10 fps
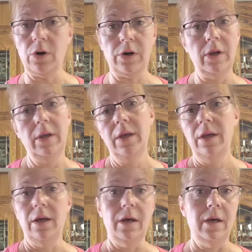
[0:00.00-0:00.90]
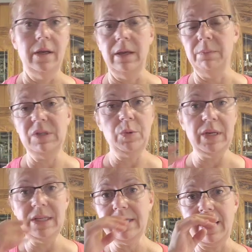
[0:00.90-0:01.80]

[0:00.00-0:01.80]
or in between